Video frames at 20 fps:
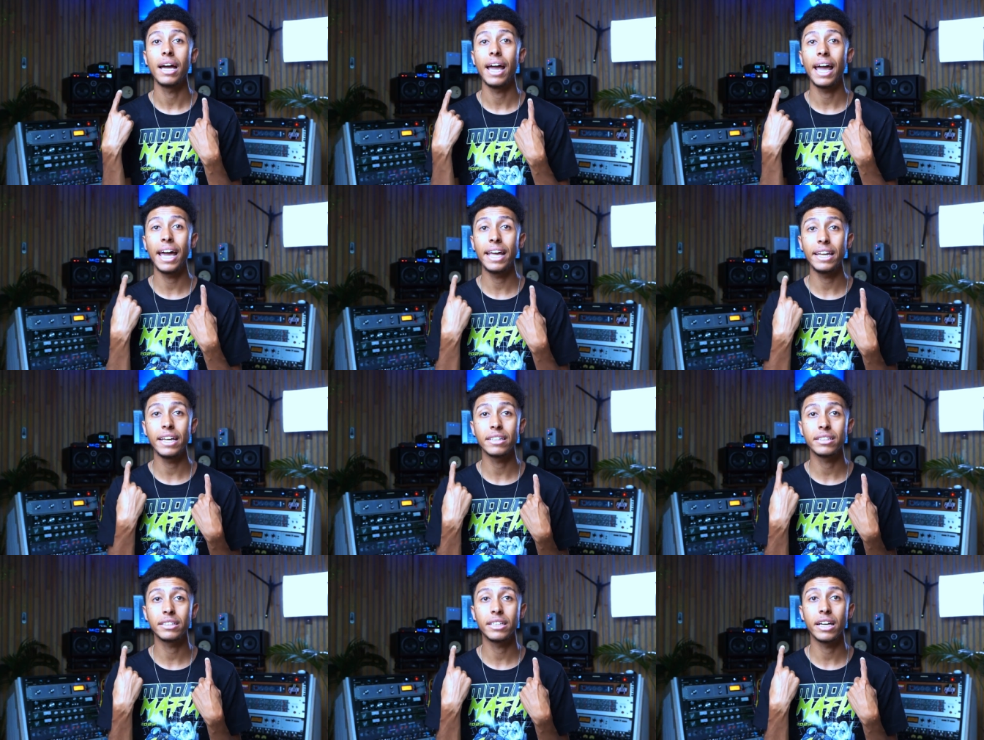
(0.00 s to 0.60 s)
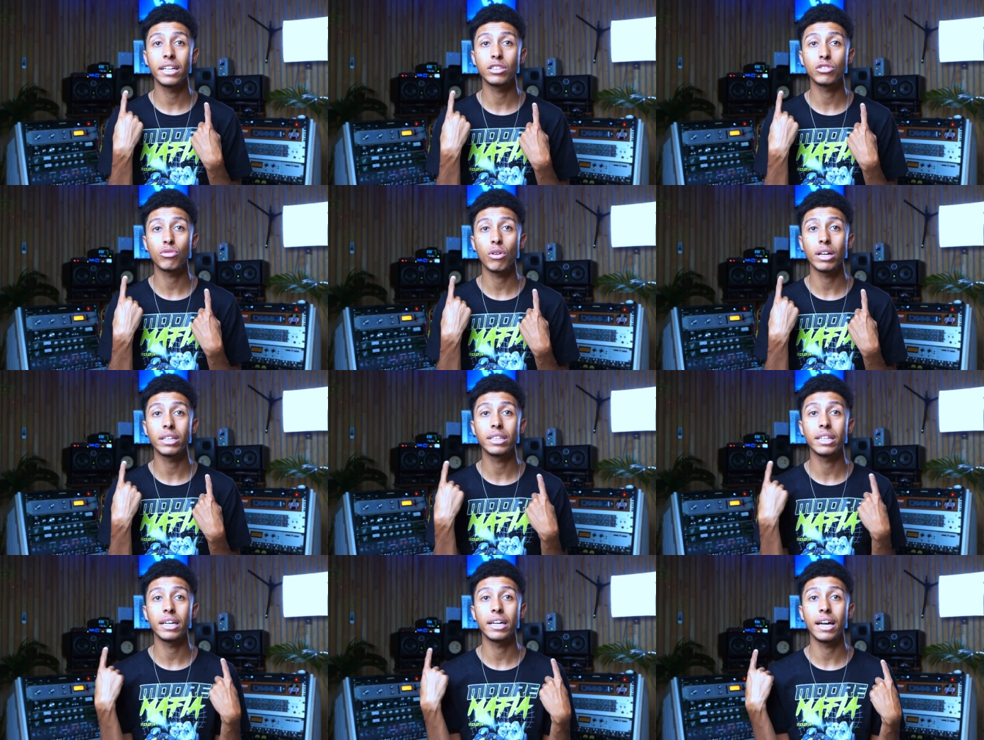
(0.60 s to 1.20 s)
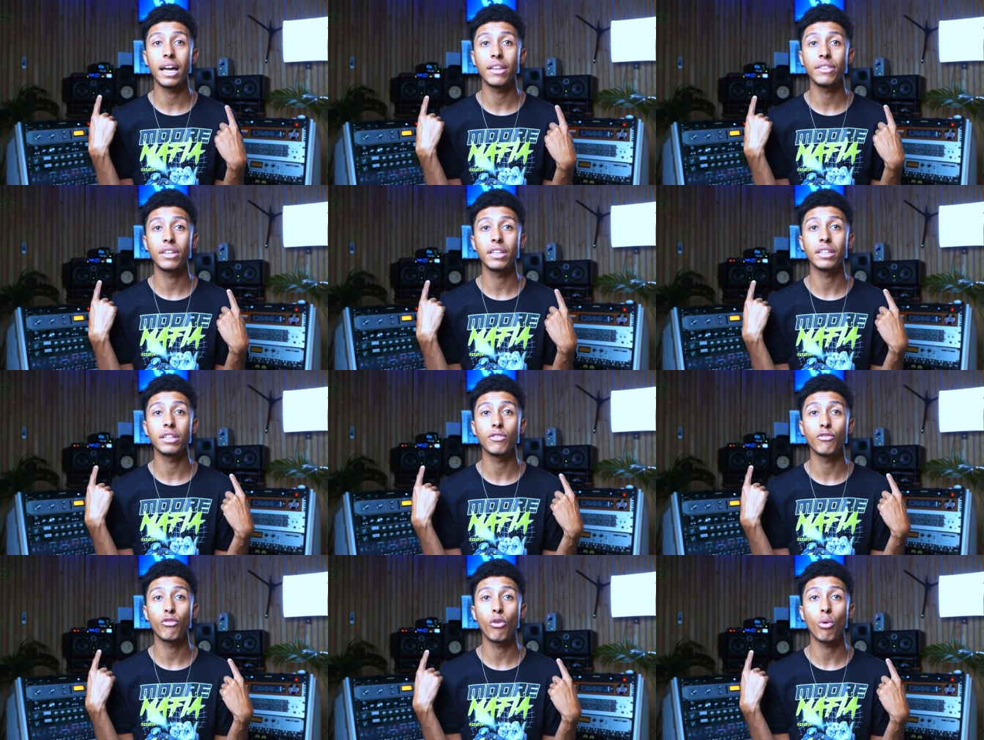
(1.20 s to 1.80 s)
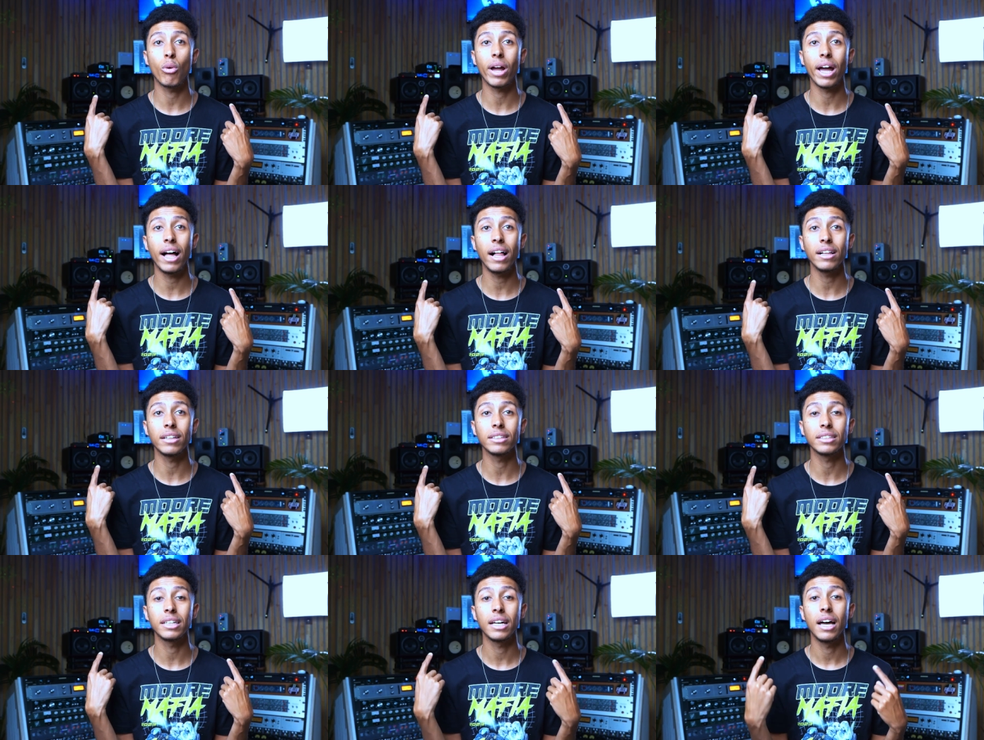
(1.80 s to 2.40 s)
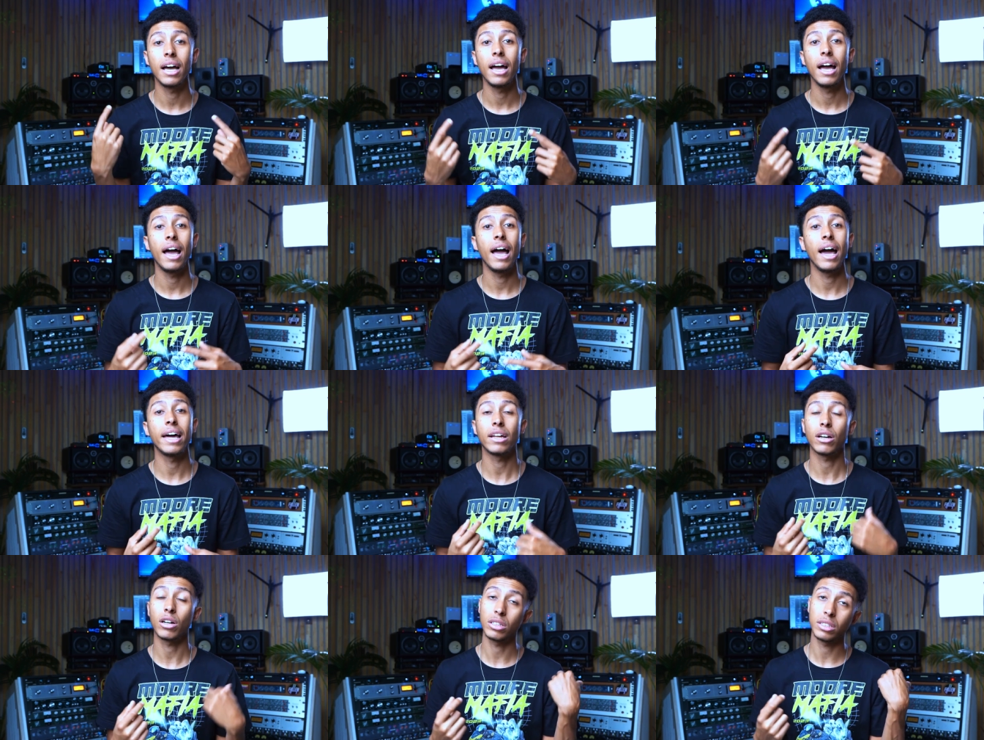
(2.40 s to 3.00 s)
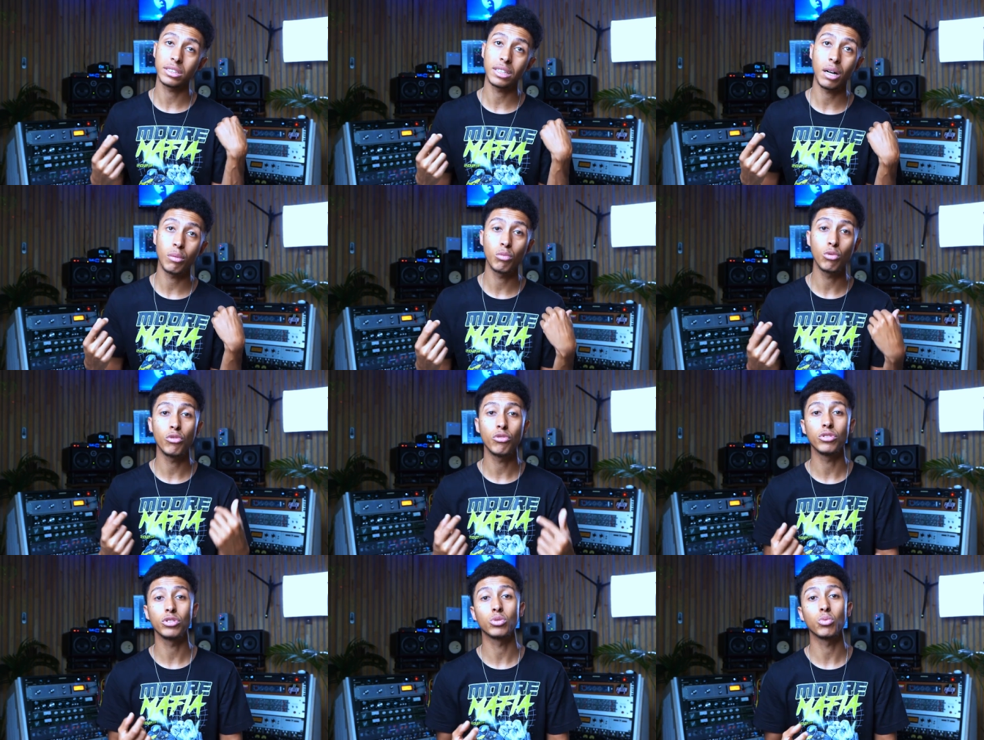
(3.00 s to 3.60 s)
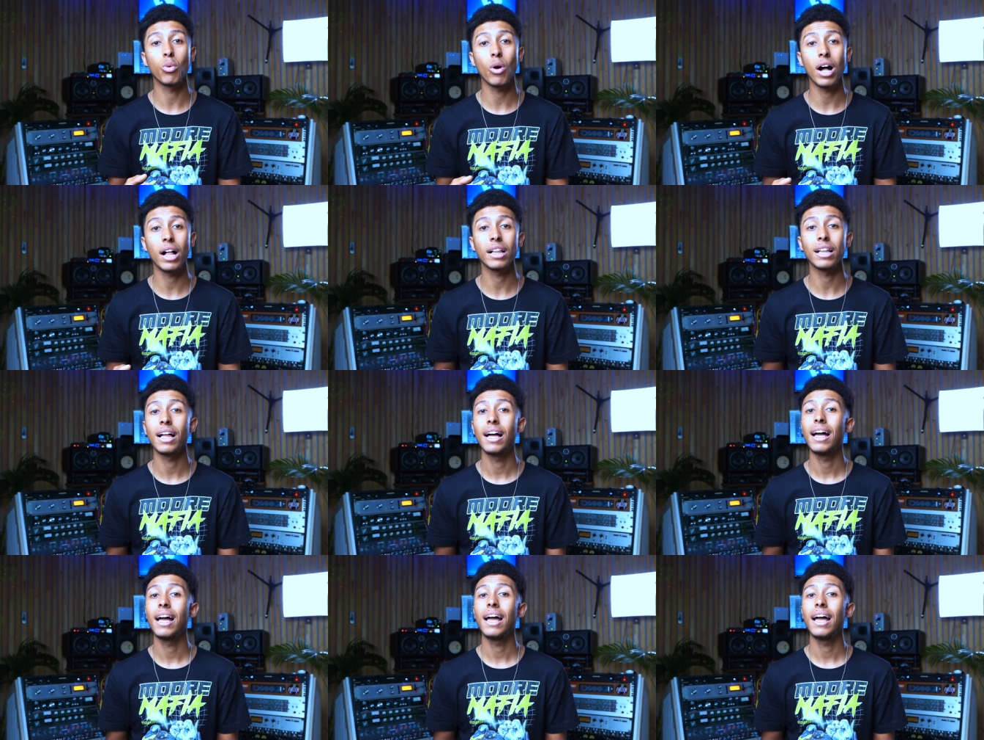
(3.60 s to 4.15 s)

NS10s right there and then the Focals, and I've got a subwoofer as well,